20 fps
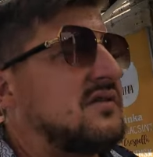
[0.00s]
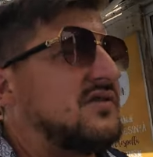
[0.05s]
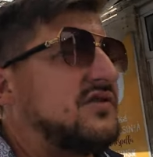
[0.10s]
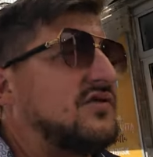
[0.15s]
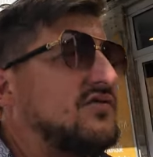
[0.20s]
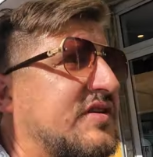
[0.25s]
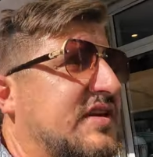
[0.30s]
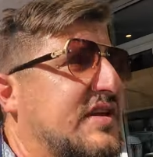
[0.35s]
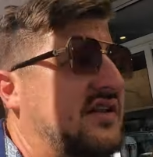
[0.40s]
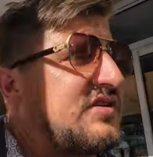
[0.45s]

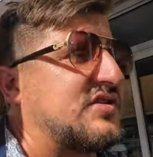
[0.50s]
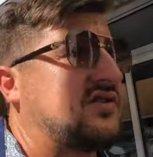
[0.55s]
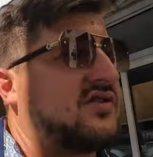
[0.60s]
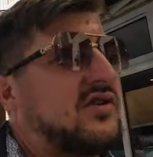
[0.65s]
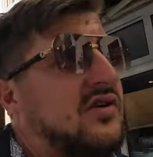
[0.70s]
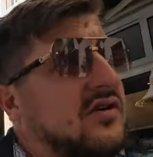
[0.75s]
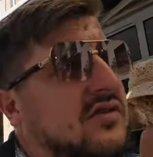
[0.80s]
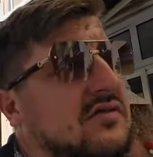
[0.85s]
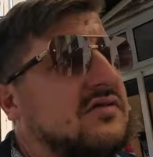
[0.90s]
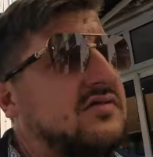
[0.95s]
you can
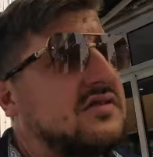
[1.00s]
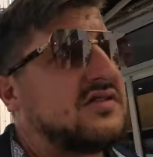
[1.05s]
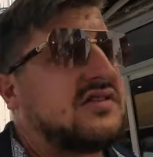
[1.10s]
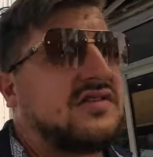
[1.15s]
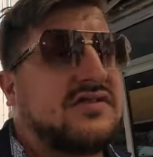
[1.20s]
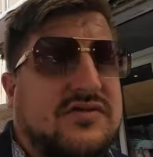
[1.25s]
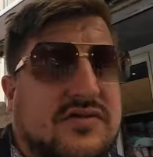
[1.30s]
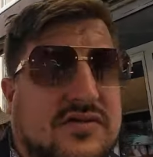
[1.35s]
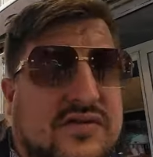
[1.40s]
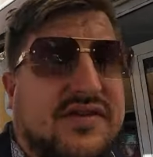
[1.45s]
go
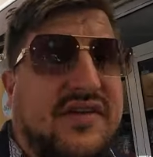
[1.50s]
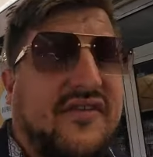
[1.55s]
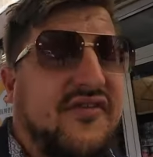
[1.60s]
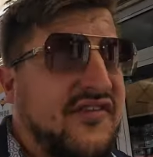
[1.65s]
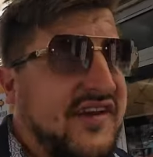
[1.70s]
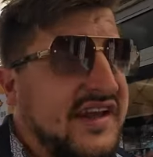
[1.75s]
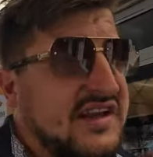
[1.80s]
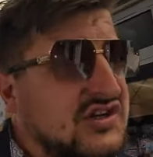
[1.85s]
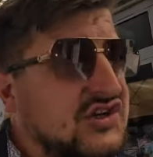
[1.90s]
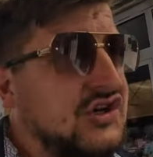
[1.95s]
to the
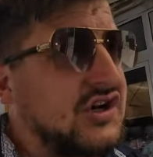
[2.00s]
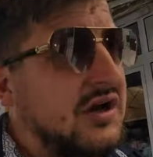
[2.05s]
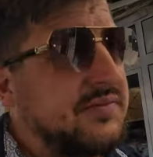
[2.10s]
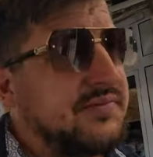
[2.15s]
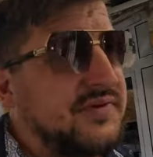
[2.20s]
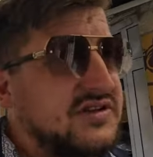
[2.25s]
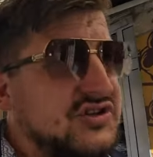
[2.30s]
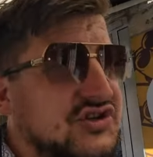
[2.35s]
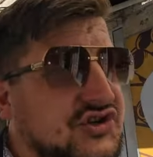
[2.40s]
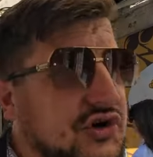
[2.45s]
fan
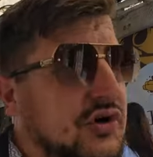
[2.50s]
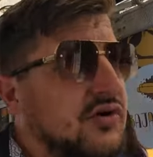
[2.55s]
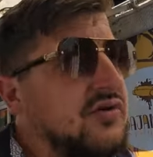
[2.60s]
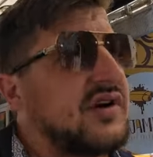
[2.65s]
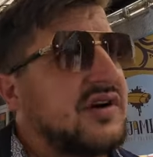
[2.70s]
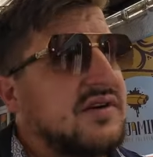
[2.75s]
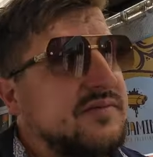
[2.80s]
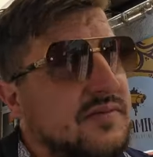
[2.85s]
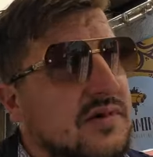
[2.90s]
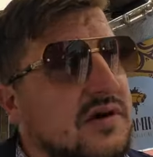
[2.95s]
shop in
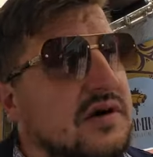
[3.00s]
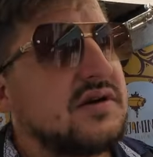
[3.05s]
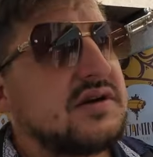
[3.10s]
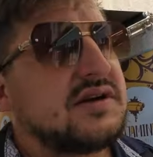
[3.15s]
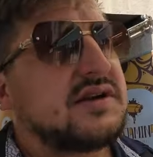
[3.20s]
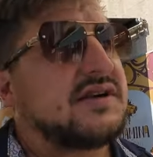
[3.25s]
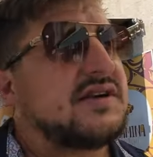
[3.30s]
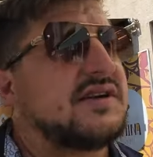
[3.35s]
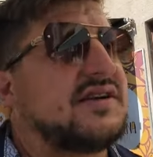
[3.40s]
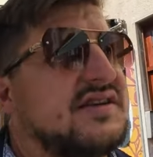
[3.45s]
Joker Mall
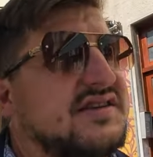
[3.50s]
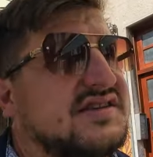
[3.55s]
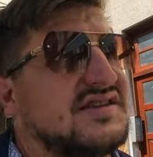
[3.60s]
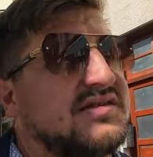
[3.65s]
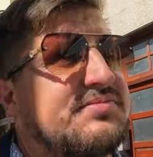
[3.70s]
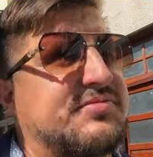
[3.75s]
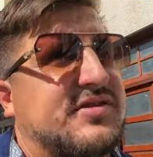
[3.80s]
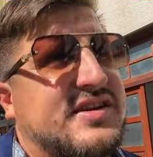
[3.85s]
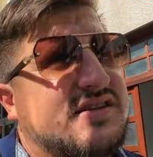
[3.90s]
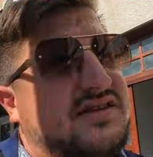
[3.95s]
here in
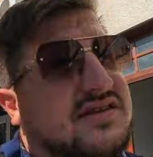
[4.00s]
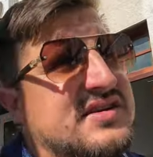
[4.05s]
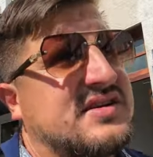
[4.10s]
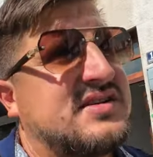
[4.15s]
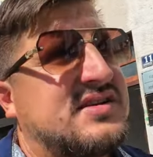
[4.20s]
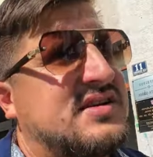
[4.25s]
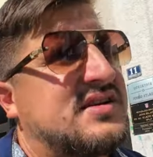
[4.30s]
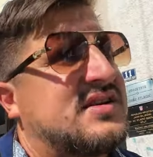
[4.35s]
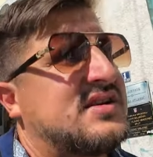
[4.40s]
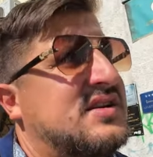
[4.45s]
Split,
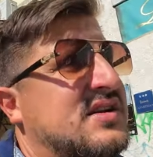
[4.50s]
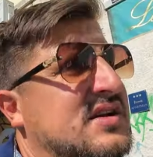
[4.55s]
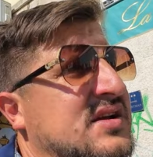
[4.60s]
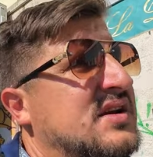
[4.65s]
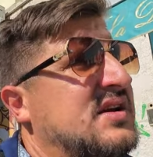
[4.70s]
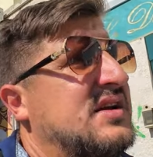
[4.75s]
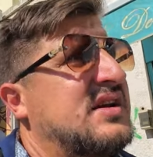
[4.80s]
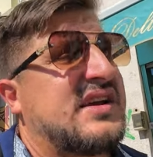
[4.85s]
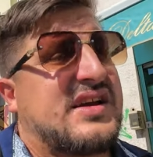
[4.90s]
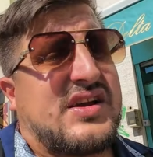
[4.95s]

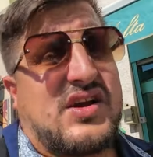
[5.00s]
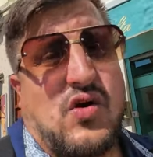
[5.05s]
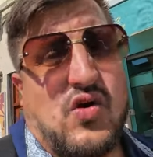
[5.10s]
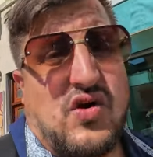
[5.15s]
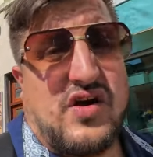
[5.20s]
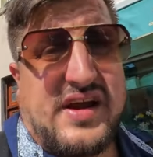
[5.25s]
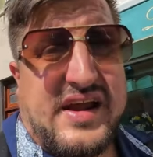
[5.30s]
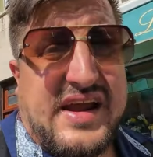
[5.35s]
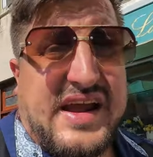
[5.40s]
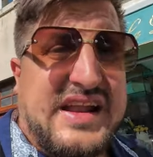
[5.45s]

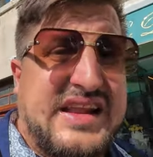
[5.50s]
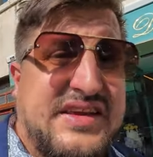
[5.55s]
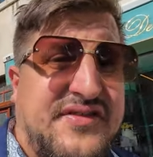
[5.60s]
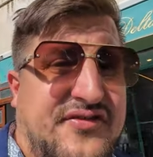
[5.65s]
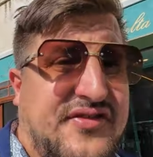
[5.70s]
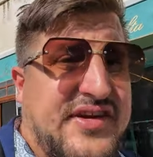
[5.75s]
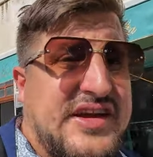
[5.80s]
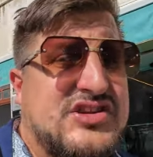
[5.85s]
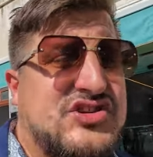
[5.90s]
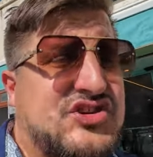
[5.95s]
or any
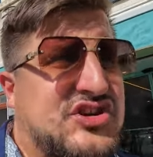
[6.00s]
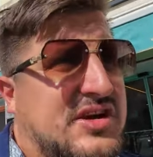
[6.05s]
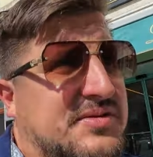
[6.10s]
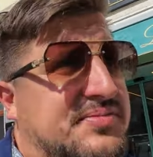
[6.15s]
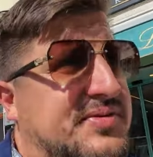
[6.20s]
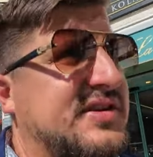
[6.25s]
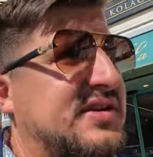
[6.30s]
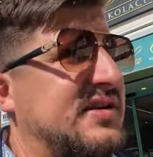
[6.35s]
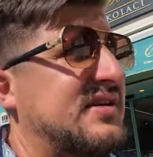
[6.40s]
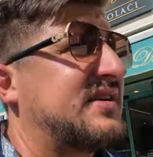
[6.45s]
fan
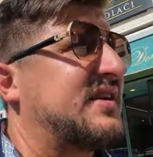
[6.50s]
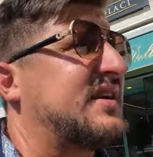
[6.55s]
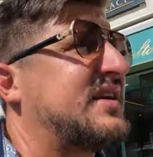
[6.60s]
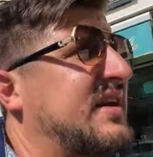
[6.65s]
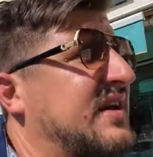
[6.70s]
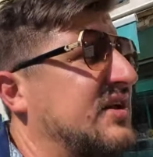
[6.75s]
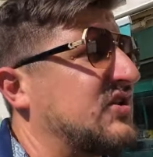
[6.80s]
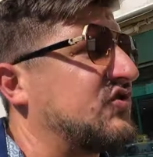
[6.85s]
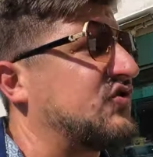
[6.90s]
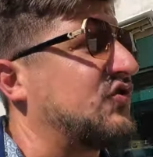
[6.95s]
shop here
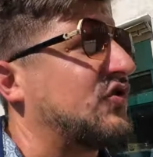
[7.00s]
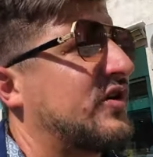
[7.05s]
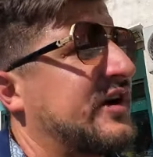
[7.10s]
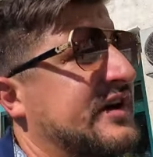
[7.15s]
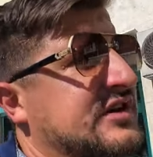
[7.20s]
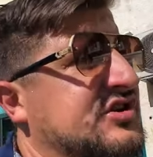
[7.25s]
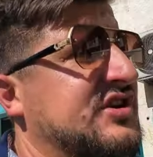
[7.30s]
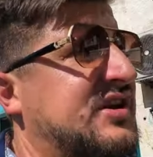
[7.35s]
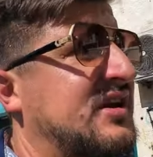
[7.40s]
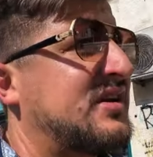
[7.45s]
in
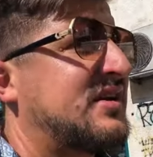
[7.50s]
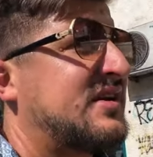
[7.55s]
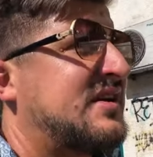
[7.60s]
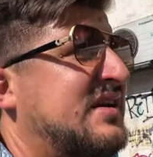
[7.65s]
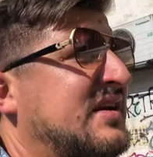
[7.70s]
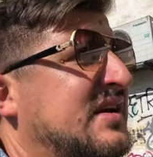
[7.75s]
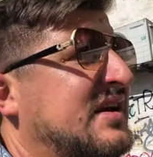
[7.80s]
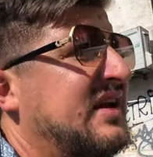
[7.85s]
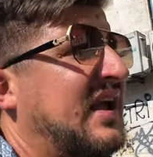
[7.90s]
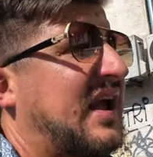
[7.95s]
Croatia,
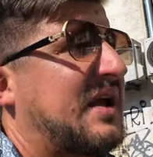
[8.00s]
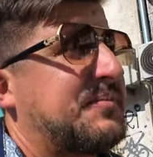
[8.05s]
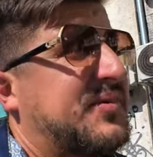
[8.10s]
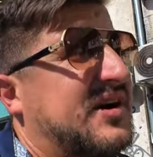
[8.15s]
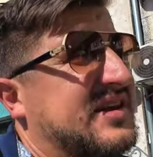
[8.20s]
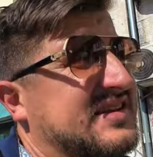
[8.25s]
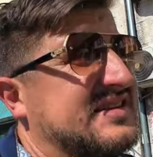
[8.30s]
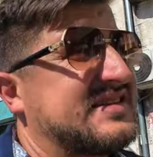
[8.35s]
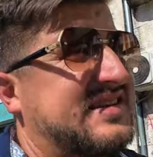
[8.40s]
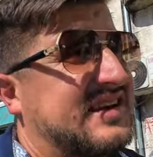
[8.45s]
and
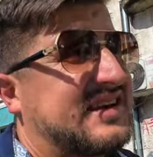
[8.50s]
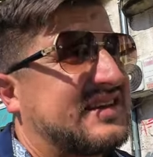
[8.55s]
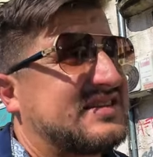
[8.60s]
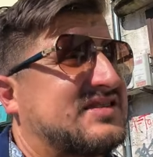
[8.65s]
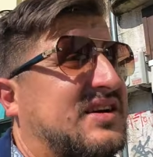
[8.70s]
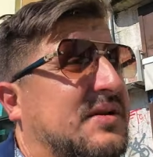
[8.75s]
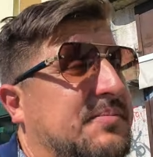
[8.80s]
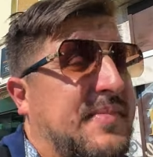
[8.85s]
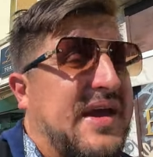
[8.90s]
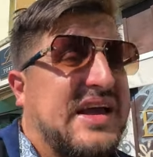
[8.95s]
buy the
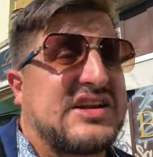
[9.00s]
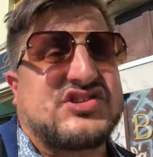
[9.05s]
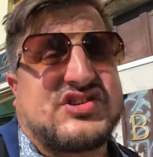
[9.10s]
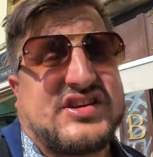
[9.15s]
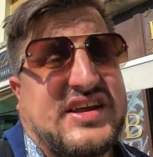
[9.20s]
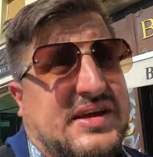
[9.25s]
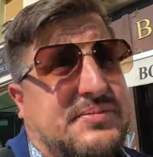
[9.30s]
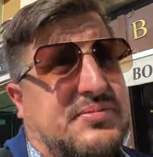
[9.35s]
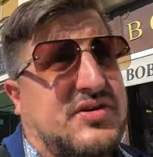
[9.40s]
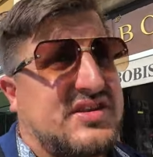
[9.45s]
tickets on match
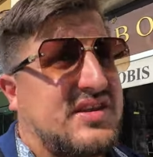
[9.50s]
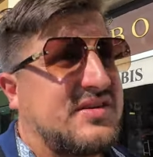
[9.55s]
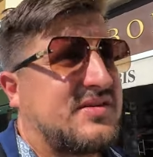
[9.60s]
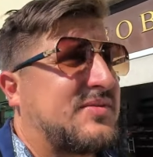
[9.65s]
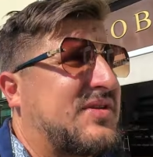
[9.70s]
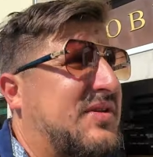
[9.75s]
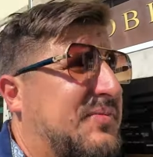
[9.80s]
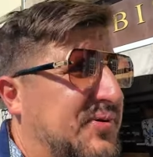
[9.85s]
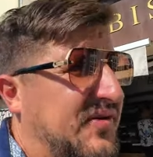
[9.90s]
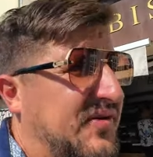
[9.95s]
day. But the